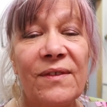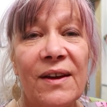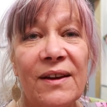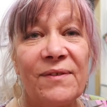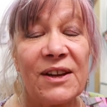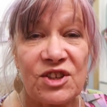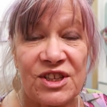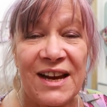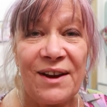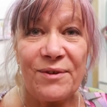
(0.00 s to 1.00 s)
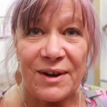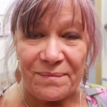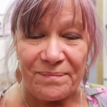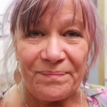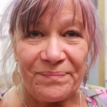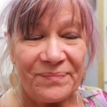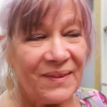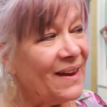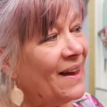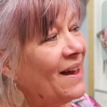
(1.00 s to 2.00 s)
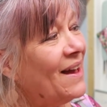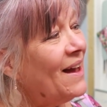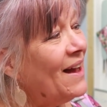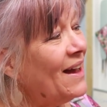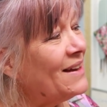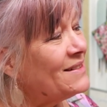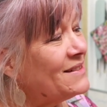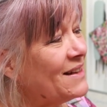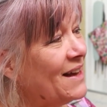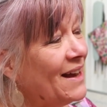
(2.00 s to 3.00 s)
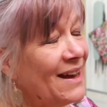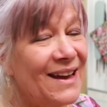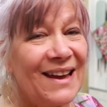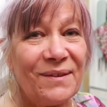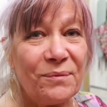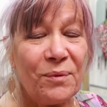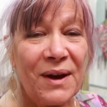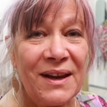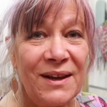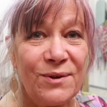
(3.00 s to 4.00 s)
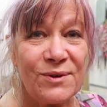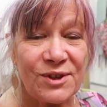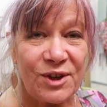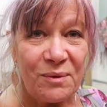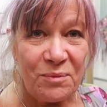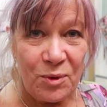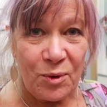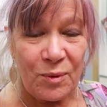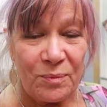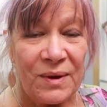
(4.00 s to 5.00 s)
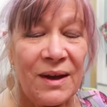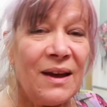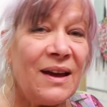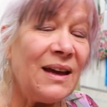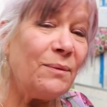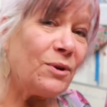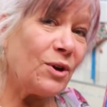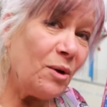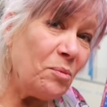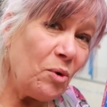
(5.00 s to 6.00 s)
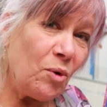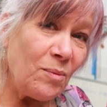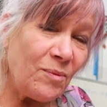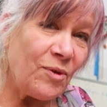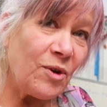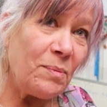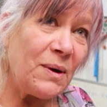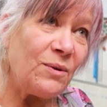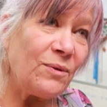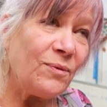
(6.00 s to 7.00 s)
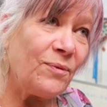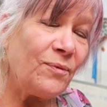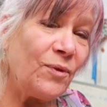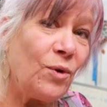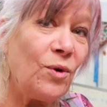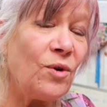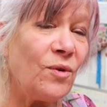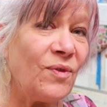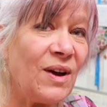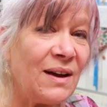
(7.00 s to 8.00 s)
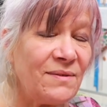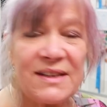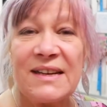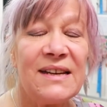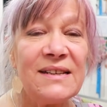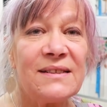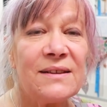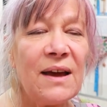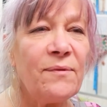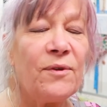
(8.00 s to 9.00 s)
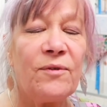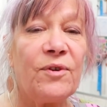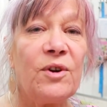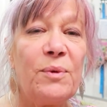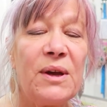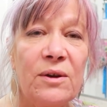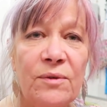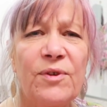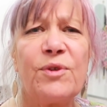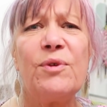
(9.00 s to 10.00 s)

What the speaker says: vegetarian. And when he used to come home, he would come home for about 4 or 5 days, for a week, for